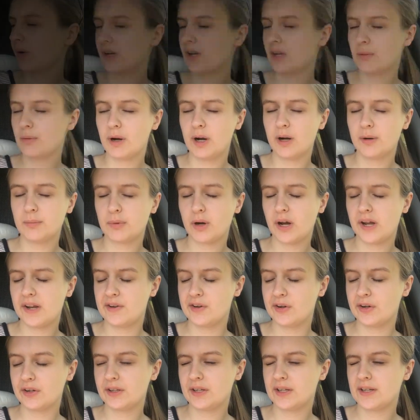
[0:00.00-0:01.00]
going to the barn bright
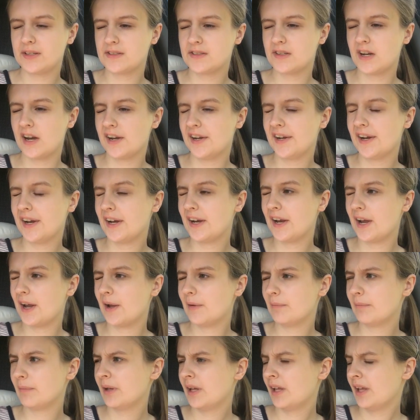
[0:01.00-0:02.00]
and early. It's 9
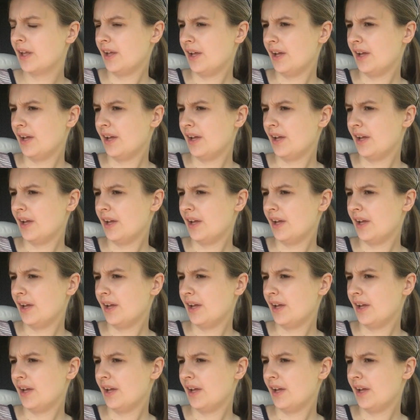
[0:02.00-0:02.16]
a.m.